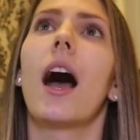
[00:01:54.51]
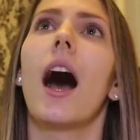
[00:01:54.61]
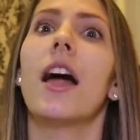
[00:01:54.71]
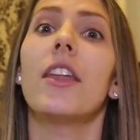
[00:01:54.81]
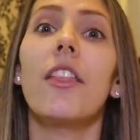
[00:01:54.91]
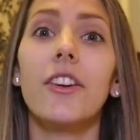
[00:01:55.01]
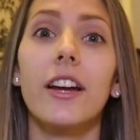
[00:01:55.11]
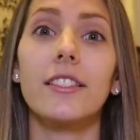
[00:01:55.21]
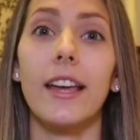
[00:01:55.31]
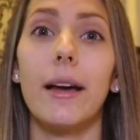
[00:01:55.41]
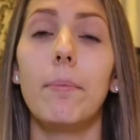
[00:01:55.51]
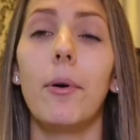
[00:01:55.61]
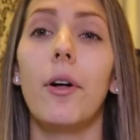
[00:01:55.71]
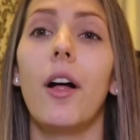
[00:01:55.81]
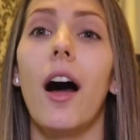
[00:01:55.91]
Another
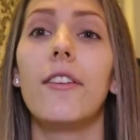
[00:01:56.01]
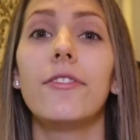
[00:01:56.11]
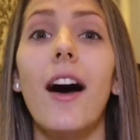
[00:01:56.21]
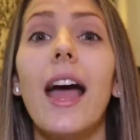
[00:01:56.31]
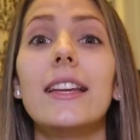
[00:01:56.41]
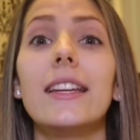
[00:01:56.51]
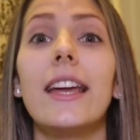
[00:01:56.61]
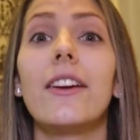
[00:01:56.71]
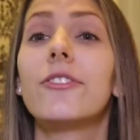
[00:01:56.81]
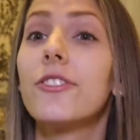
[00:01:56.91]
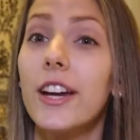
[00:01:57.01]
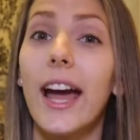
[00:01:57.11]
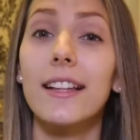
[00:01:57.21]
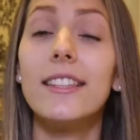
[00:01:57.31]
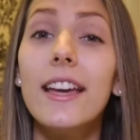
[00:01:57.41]
example of finding free
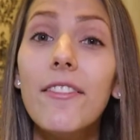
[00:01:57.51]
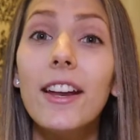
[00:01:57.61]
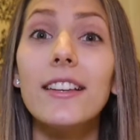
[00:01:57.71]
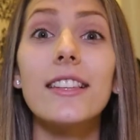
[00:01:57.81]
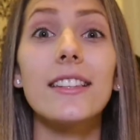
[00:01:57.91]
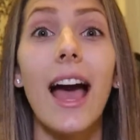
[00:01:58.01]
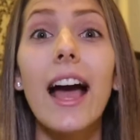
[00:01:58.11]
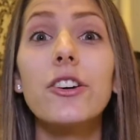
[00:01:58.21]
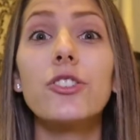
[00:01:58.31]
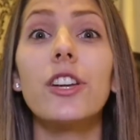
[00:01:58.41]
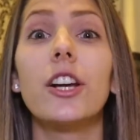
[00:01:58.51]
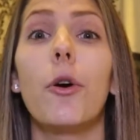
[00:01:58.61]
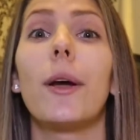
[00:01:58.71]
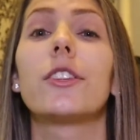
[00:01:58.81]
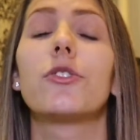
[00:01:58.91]
activities is actually
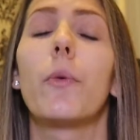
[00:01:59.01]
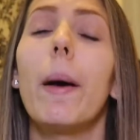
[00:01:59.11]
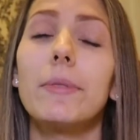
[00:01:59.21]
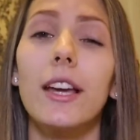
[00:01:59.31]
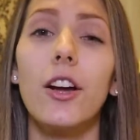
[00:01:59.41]
going to a website